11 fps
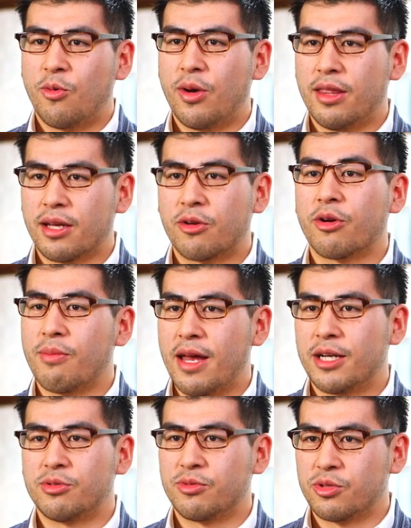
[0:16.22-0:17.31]
When the career
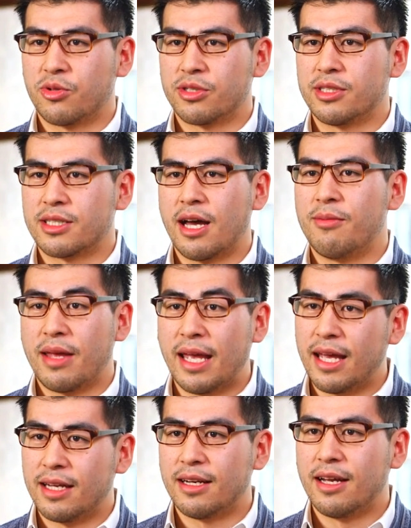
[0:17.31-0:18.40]
management resources come
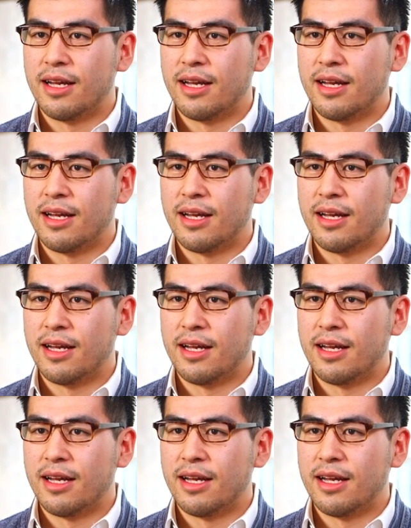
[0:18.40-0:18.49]
in,